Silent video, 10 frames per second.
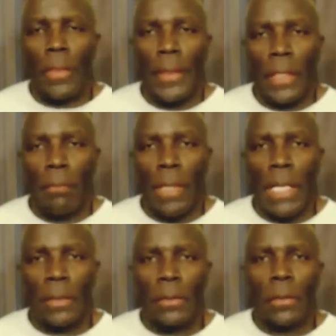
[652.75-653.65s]
Think
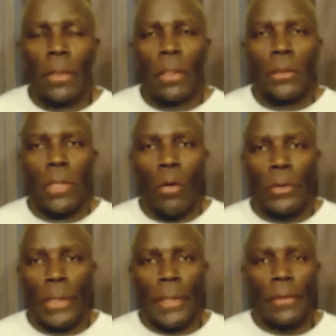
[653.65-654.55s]
about it. Go
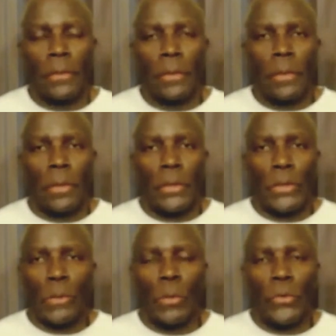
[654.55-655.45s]
there.
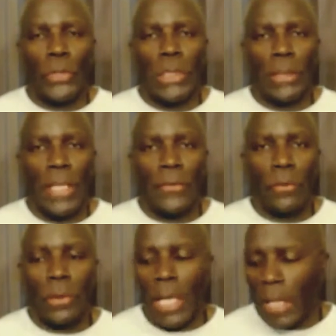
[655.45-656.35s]
You will see things
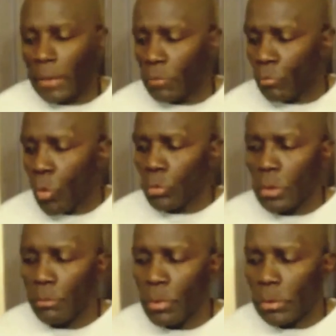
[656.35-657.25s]
on it. I wrote
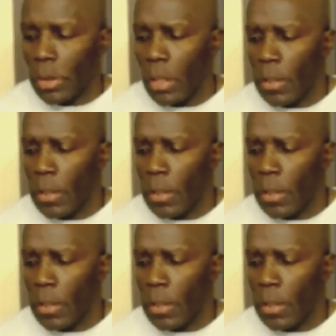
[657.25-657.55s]
the book